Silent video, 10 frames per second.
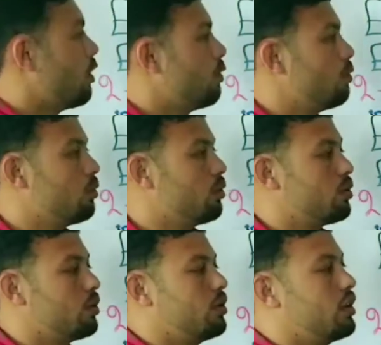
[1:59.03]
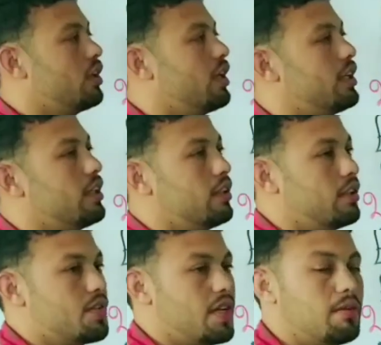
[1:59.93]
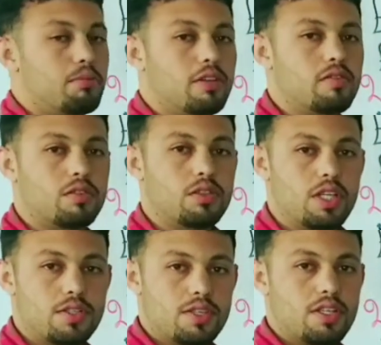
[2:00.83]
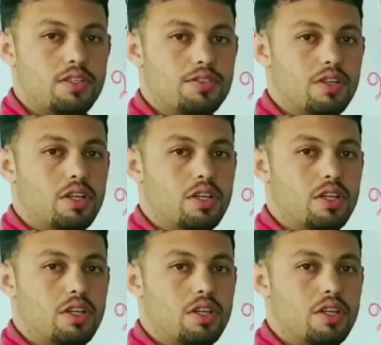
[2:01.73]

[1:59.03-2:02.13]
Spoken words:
Or another example for this is